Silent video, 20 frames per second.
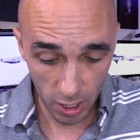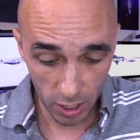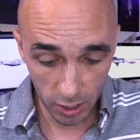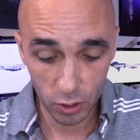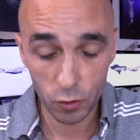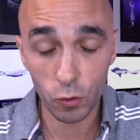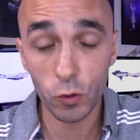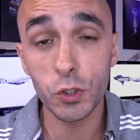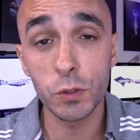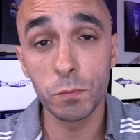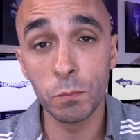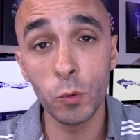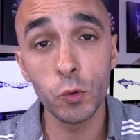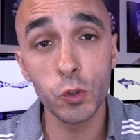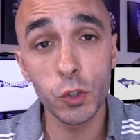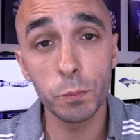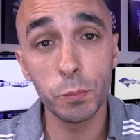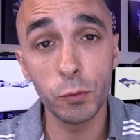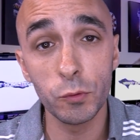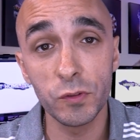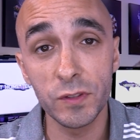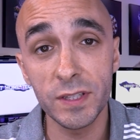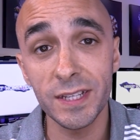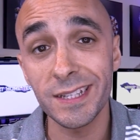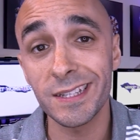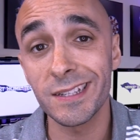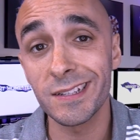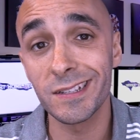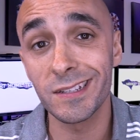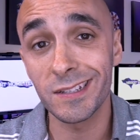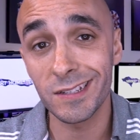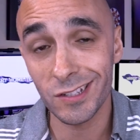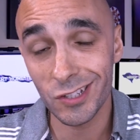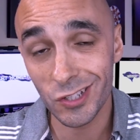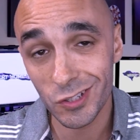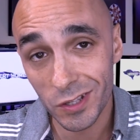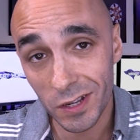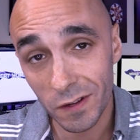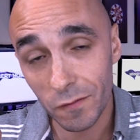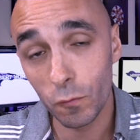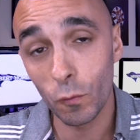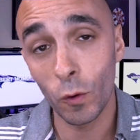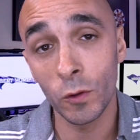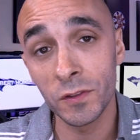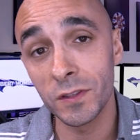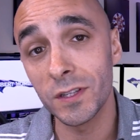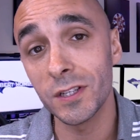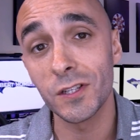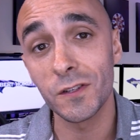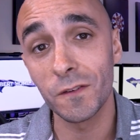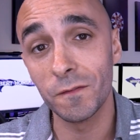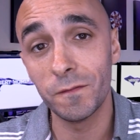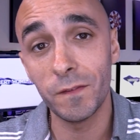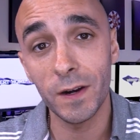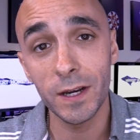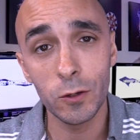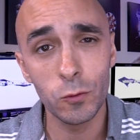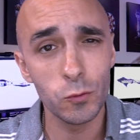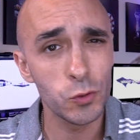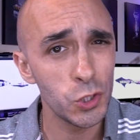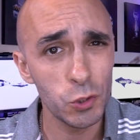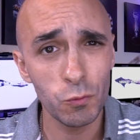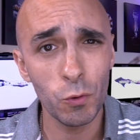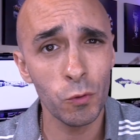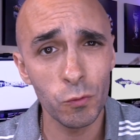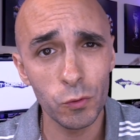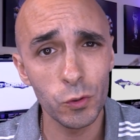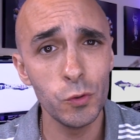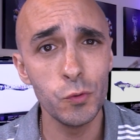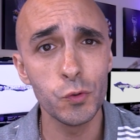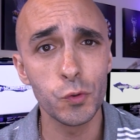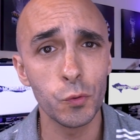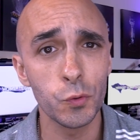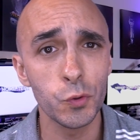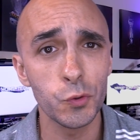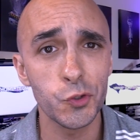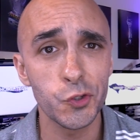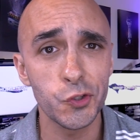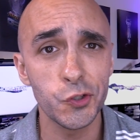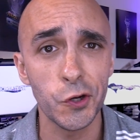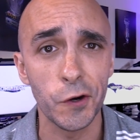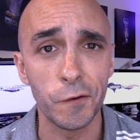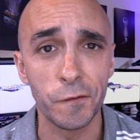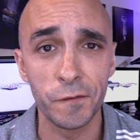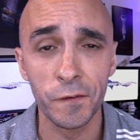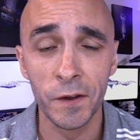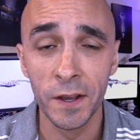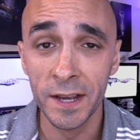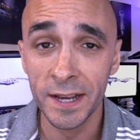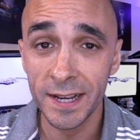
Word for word: across multiple disks so that if one disk fails, you won't lose all your stuff.